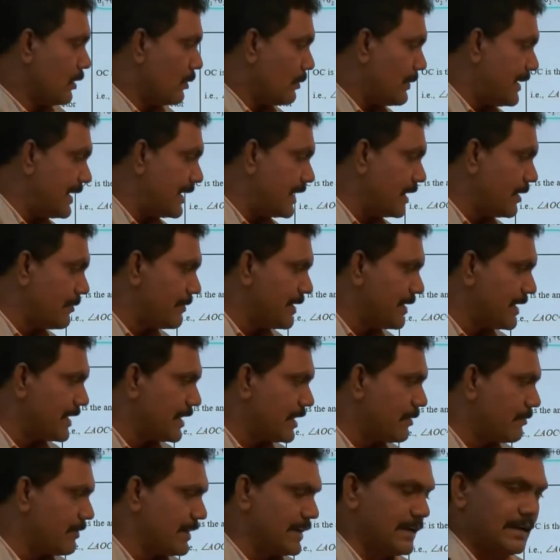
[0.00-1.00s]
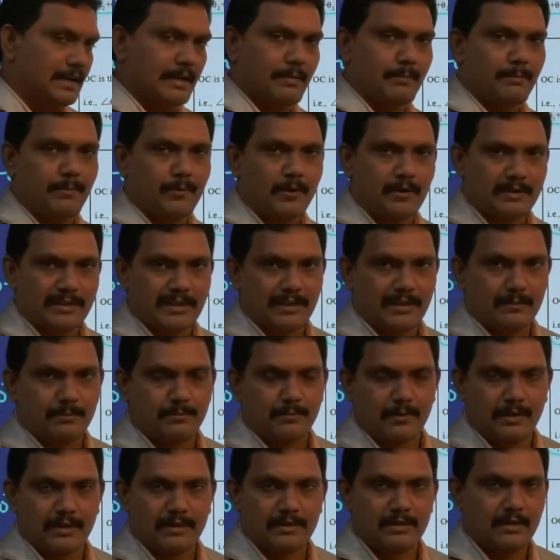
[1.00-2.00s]
Very important
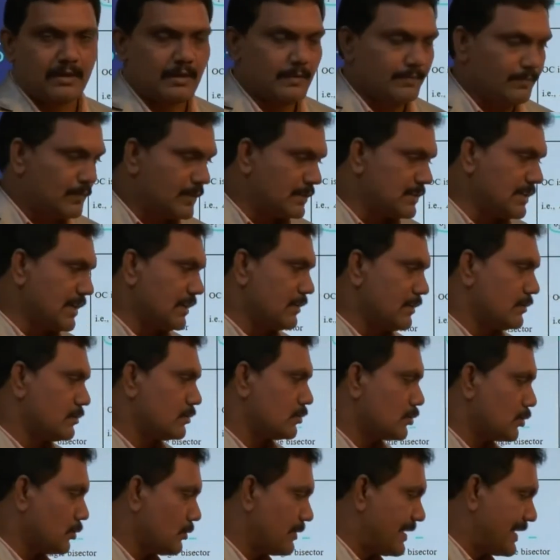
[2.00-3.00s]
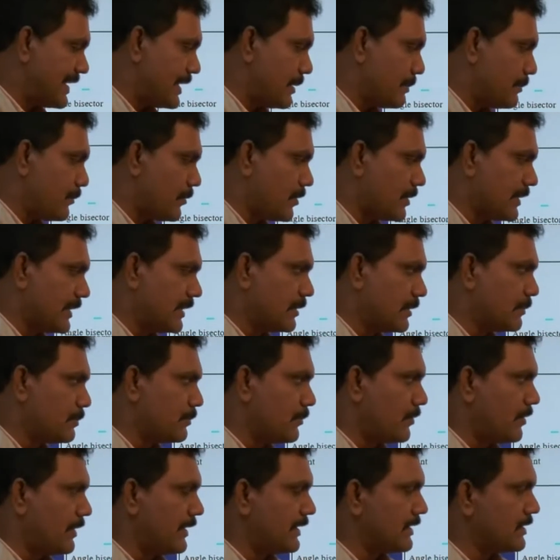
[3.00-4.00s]
point. These are two very important
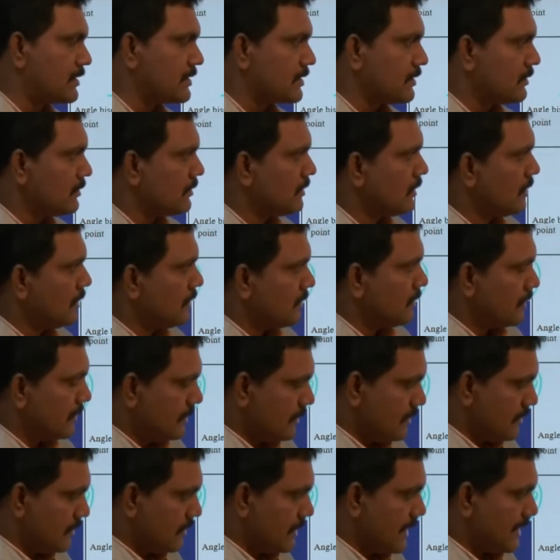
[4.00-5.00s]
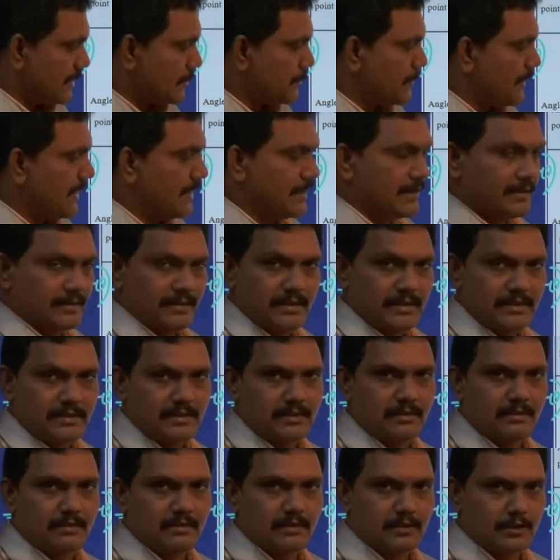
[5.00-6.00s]
points explained in this
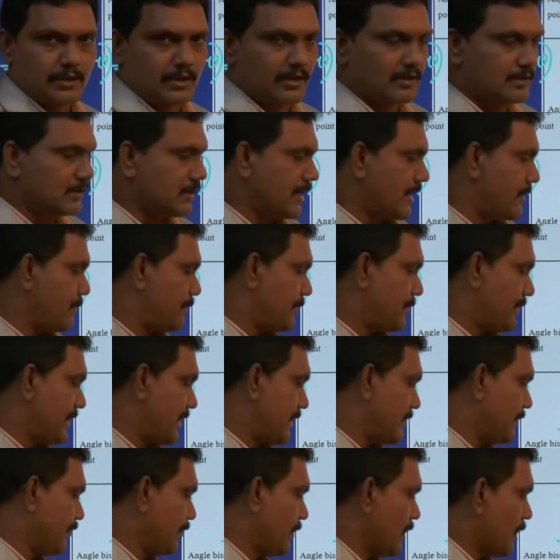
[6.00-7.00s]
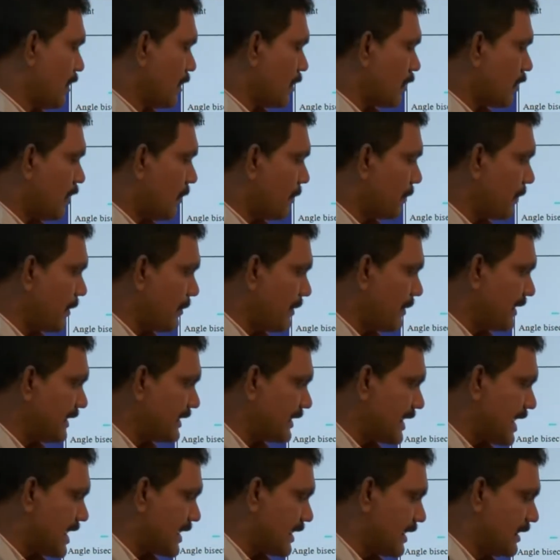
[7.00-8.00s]
short time period.
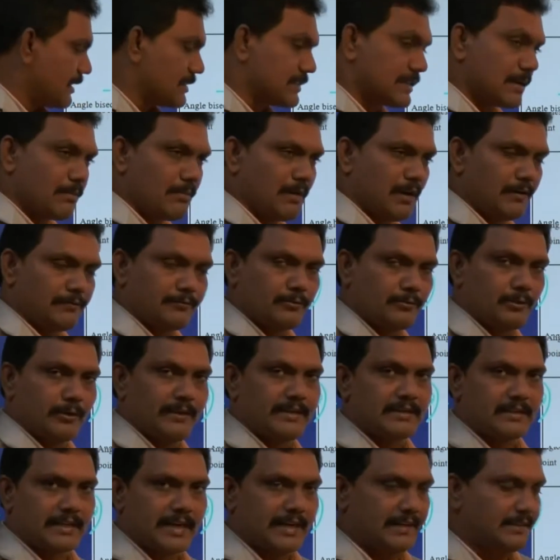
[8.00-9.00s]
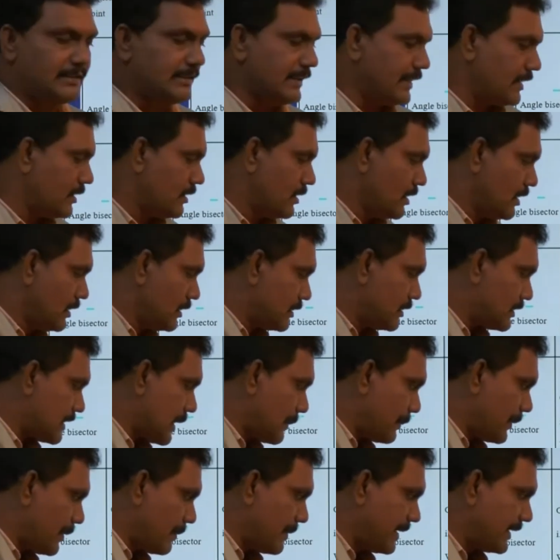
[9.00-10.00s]
Complementary angle sum of 2 is 90.
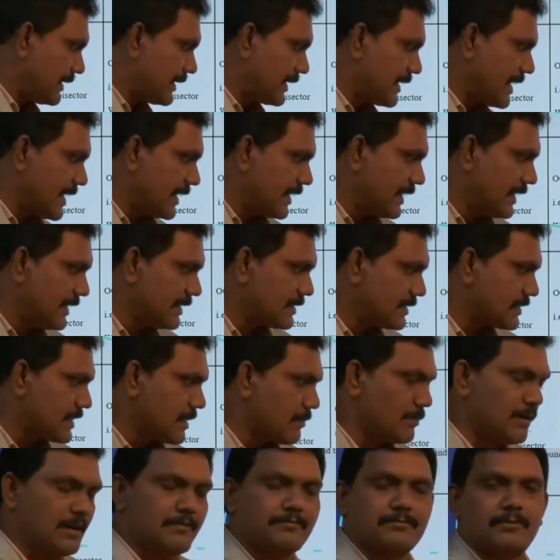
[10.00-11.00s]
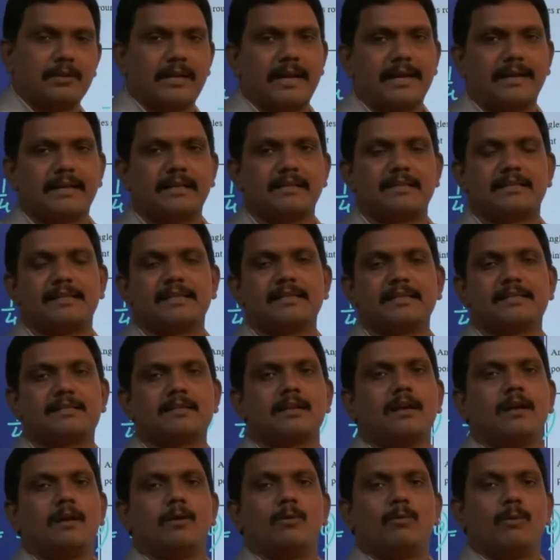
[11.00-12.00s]
Supplementary angle sum of 2 angles
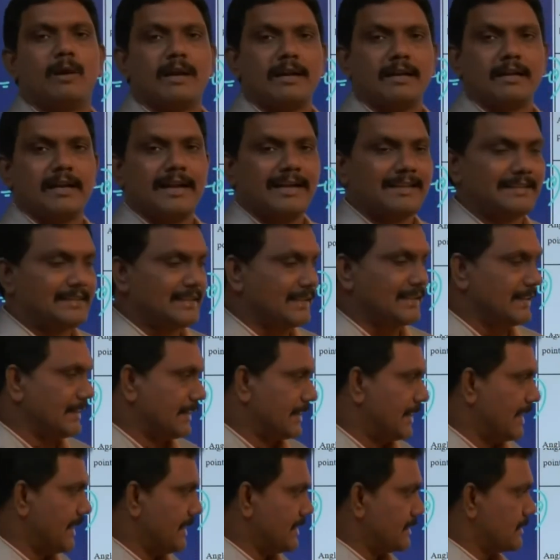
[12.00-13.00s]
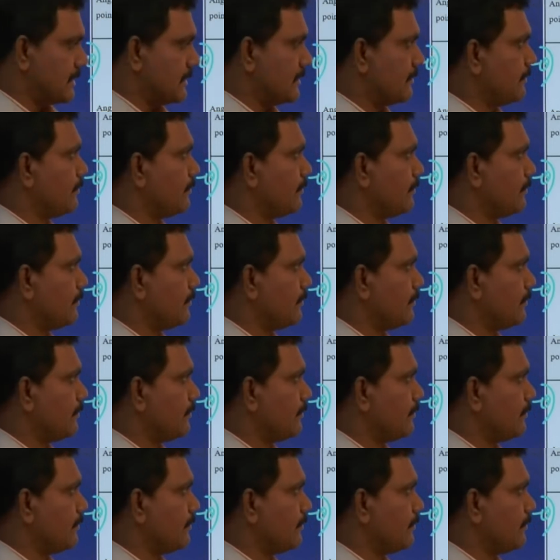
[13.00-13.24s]
is 180 degrees.